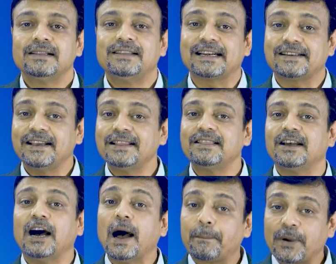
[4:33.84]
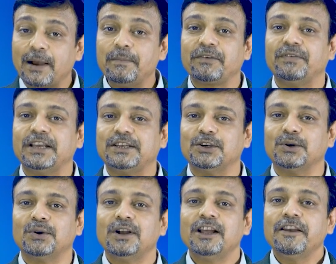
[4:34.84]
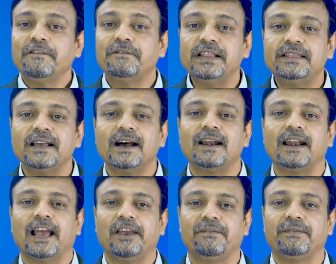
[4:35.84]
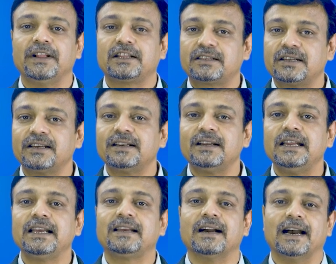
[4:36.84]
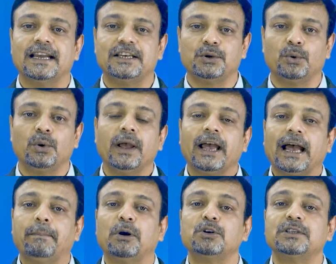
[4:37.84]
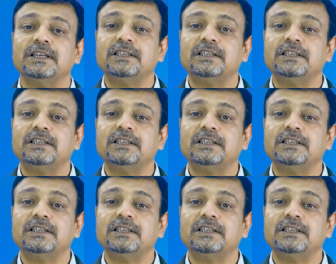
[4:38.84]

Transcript: that in the upcoming video, Vidyalive will thoroughly guide you about the